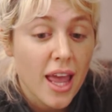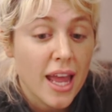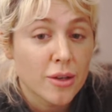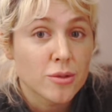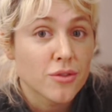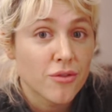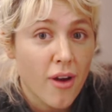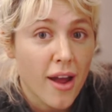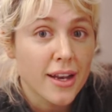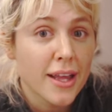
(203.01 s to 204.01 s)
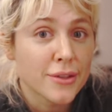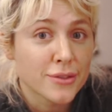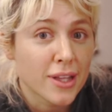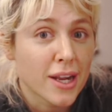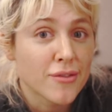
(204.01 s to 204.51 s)
and it was fun and there's
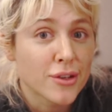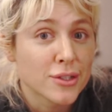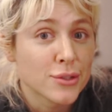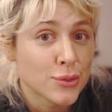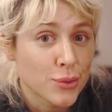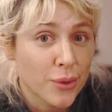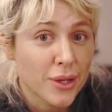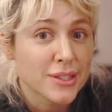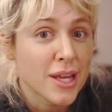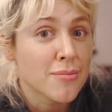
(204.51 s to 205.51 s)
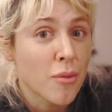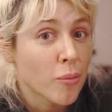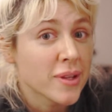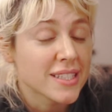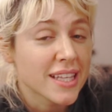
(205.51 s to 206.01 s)
a lot of good stories and
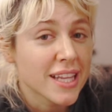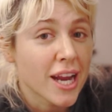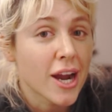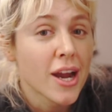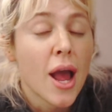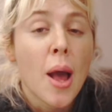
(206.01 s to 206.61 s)
moments in there.